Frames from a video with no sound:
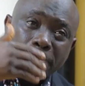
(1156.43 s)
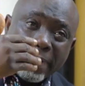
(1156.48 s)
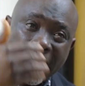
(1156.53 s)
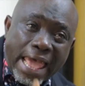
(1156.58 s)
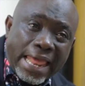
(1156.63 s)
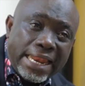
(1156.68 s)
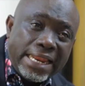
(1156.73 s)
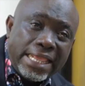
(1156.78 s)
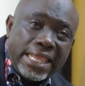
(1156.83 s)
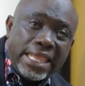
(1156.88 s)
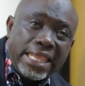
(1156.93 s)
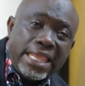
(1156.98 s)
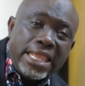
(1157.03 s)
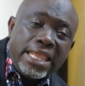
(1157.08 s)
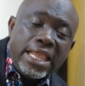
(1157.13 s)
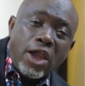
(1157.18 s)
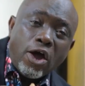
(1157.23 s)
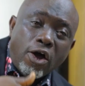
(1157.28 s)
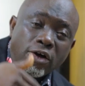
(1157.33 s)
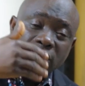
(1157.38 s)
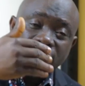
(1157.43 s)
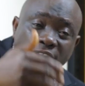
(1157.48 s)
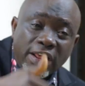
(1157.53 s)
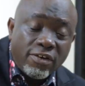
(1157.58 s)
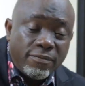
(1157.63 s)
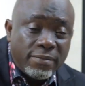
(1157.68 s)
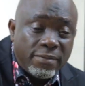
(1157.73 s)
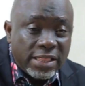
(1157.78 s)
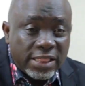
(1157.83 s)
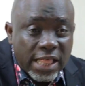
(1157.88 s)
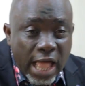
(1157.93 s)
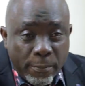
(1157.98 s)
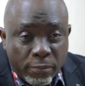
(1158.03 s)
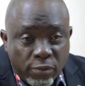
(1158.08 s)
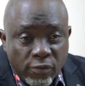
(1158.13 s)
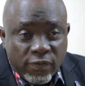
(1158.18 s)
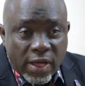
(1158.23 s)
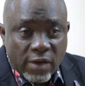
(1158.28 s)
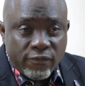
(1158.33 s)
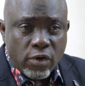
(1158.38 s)
planning or development
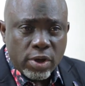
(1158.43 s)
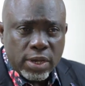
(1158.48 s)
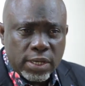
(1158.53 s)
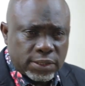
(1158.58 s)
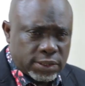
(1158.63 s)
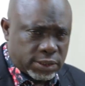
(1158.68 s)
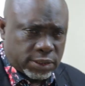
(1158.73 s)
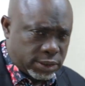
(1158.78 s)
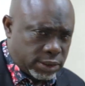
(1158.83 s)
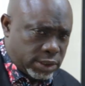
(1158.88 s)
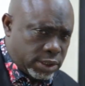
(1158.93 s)
approval for it,